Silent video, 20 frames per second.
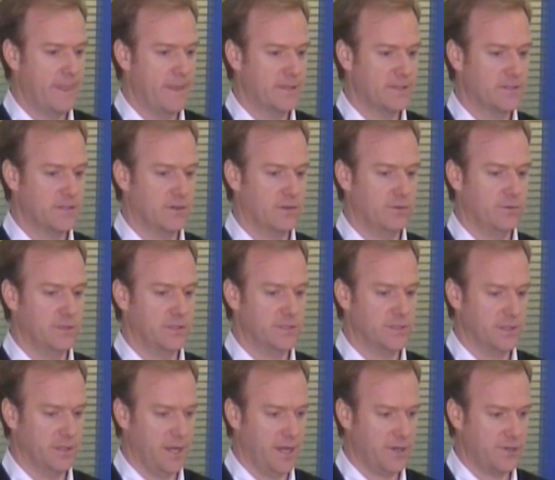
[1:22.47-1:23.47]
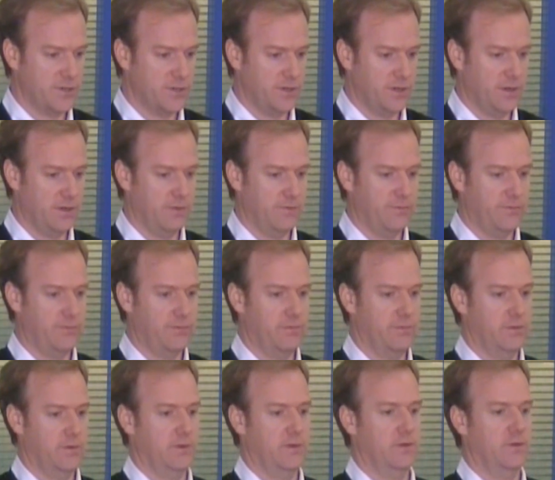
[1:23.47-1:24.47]
So the selection of
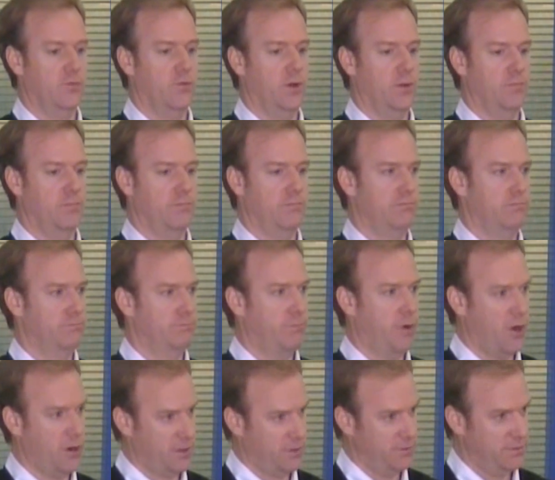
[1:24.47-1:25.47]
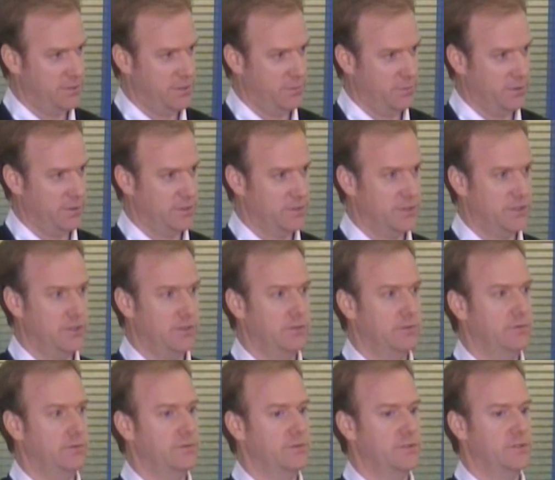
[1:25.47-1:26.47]
what barcode symbol is
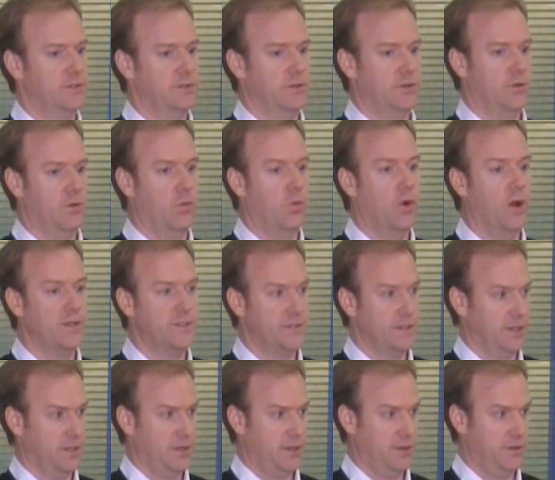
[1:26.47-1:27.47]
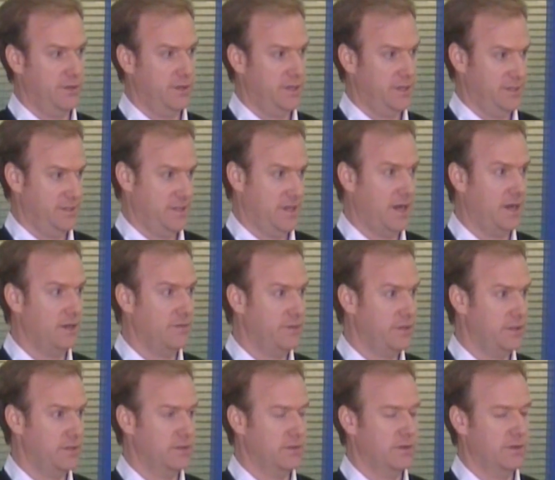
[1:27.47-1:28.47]
used, what's encoded inside of
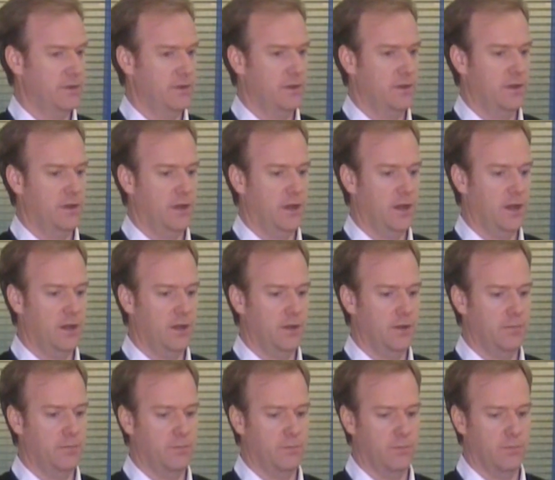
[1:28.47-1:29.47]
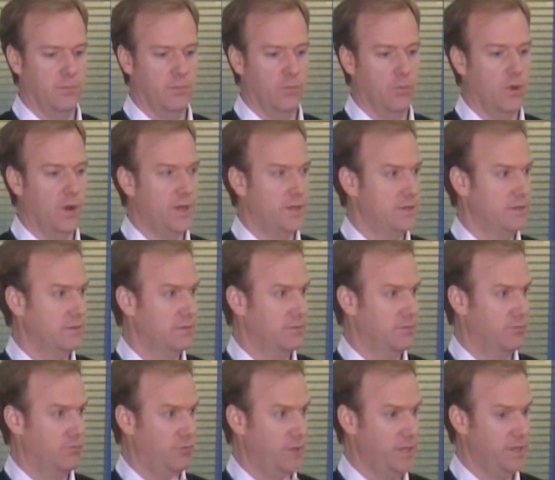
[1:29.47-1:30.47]
it, what
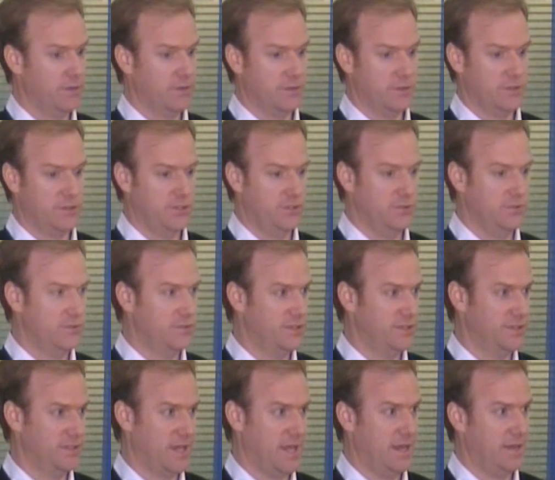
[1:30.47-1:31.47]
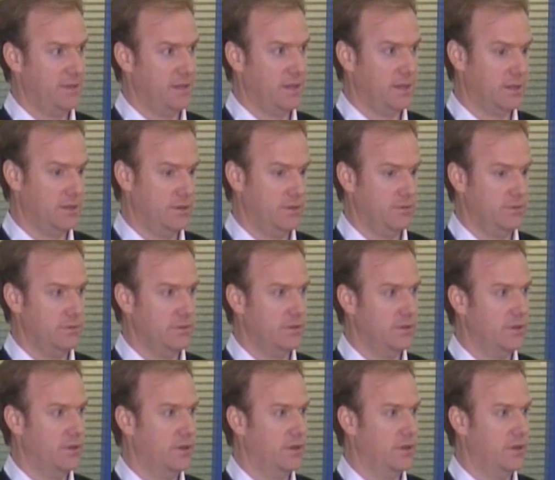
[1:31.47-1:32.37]
reader is used to scan that code,